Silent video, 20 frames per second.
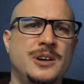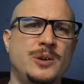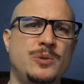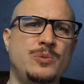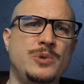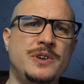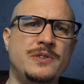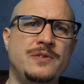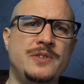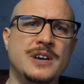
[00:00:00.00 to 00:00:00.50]

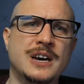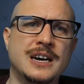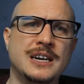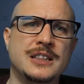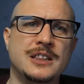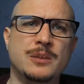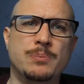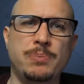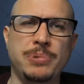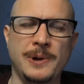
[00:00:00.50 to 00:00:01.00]
We've got
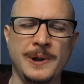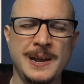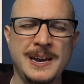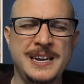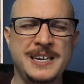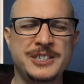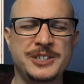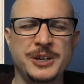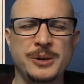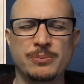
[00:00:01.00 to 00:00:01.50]
the
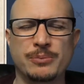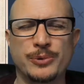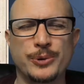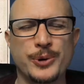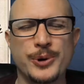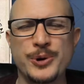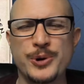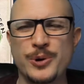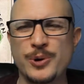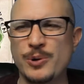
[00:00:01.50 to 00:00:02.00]
Blazing
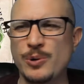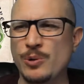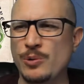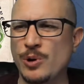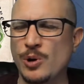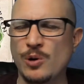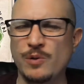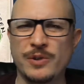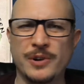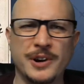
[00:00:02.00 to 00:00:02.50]
Brew
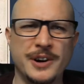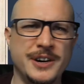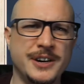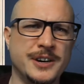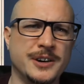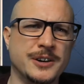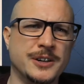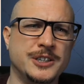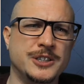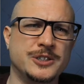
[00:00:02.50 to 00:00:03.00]
over
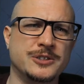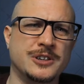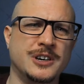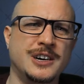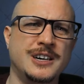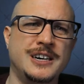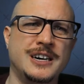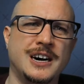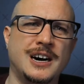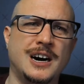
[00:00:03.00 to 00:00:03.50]
here,
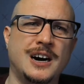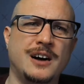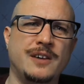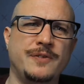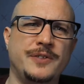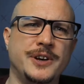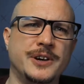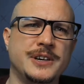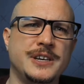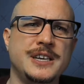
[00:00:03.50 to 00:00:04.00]
drunk off
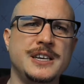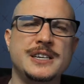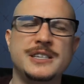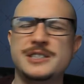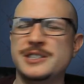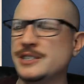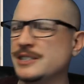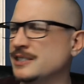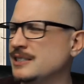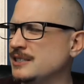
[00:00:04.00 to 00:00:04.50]
their
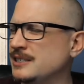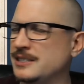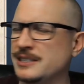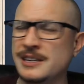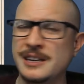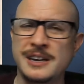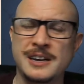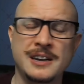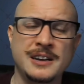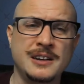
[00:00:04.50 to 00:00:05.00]
keisters
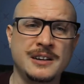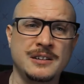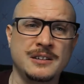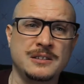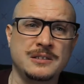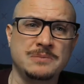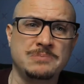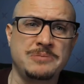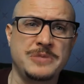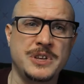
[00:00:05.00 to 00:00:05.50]

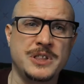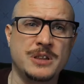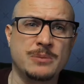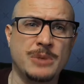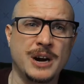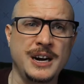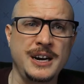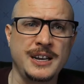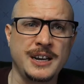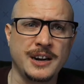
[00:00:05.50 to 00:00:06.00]
in the
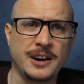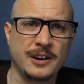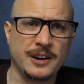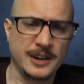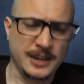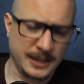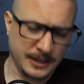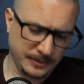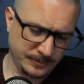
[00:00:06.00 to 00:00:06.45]
mining area.